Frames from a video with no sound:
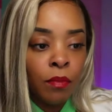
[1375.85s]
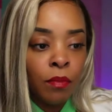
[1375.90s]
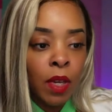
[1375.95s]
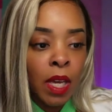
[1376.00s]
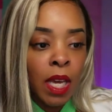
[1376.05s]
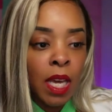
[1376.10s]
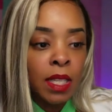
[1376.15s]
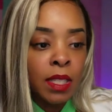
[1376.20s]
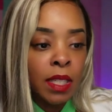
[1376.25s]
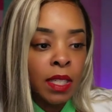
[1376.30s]

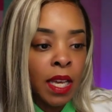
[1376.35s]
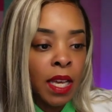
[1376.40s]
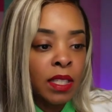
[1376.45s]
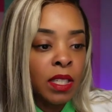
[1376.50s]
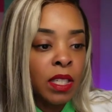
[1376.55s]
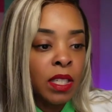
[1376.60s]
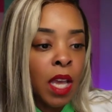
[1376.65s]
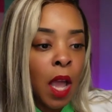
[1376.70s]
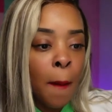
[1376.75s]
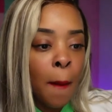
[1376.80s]
He says,
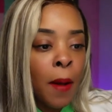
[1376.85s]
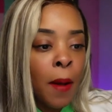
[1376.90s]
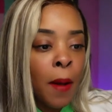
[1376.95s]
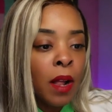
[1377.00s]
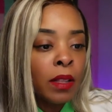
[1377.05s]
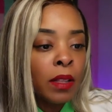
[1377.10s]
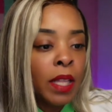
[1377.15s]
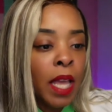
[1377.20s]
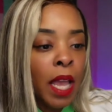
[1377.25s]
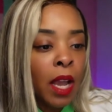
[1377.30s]
Yep,
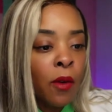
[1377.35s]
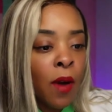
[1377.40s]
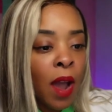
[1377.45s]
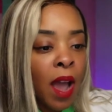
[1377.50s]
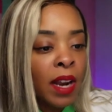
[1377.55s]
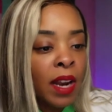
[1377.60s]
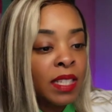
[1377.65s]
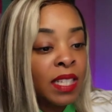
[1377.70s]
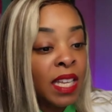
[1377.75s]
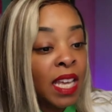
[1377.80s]
that
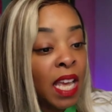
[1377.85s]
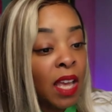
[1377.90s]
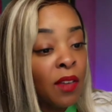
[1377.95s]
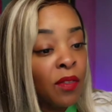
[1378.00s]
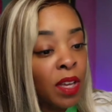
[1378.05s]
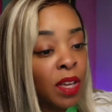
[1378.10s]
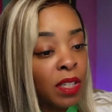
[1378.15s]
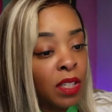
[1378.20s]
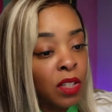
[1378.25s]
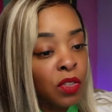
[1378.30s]
crowd is
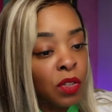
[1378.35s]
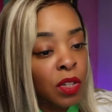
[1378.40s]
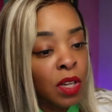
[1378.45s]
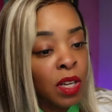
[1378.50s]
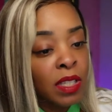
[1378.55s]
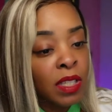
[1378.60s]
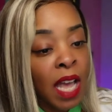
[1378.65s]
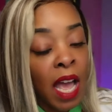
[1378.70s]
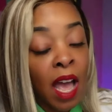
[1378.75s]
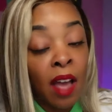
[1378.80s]
heavy into
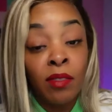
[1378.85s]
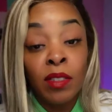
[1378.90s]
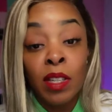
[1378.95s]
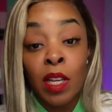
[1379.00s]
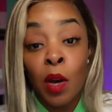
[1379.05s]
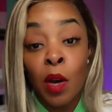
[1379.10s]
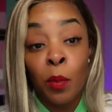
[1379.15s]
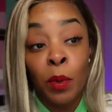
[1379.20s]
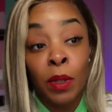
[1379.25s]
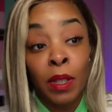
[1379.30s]
drugs. I've
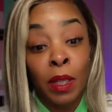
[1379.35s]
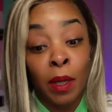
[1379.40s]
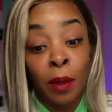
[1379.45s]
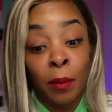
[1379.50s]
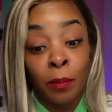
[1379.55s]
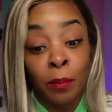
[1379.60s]
dealt with them.